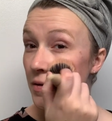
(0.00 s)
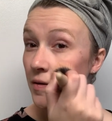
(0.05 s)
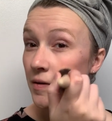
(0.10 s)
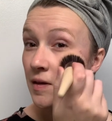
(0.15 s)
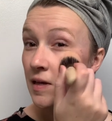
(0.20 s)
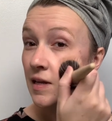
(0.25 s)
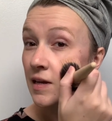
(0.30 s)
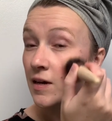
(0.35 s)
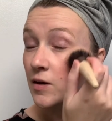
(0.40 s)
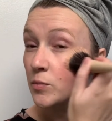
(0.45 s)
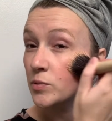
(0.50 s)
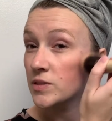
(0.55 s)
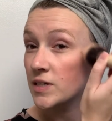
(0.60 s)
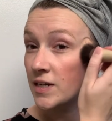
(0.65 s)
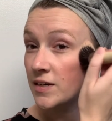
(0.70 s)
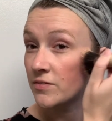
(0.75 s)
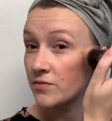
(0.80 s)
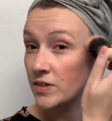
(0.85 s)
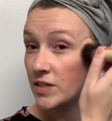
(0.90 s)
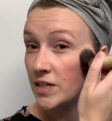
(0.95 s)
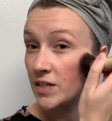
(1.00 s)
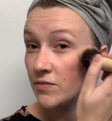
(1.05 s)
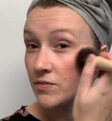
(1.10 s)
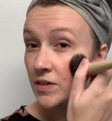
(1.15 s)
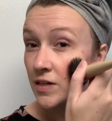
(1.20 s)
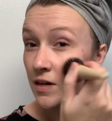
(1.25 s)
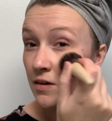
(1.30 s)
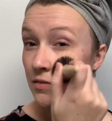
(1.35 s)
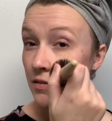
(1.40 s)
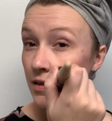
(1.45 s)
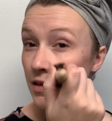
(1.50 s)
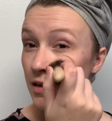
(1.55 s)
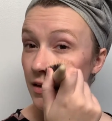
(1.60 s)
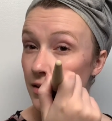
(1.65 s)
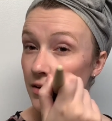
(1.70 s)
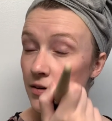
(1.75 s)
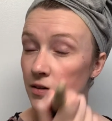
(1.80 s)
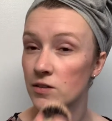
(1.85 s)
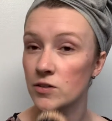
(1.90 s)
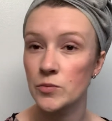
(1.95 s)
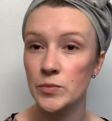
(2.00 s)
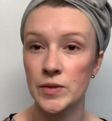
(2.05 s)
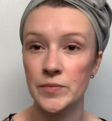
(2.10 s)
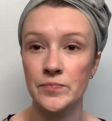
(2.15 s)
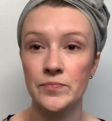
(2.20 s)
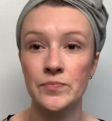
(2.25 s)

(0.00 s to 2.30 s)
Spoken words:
It helps kind of even out the color a little bit.